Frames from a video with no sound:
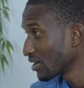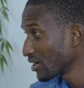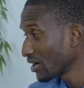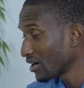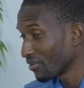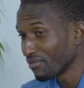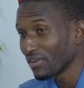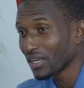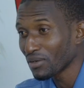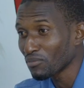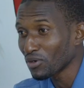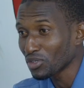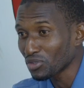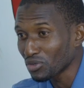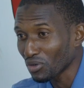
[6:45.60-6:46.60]
I'm very
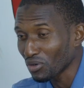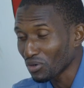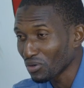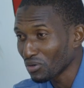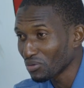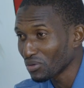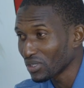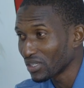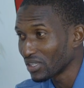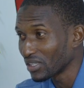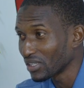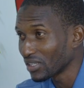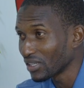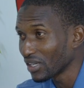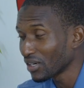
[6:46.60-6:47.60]
much so, with
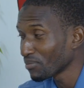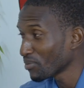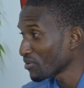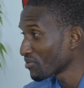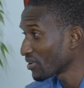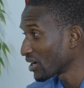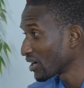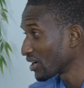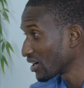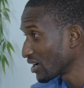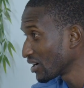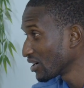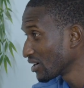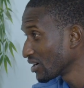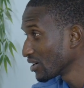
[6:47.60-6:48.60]
the help of
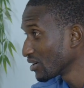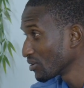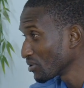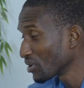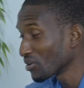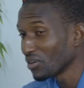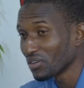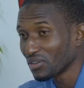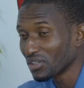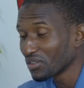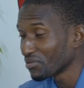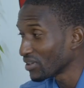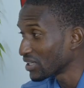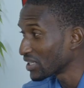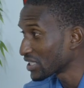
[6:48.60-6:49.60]
Allah, we are going to
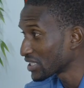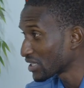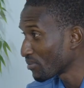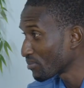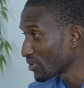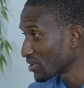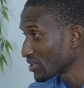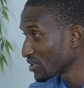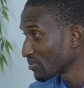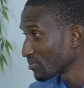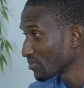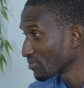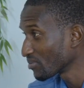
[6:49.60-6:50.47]
defend this championship.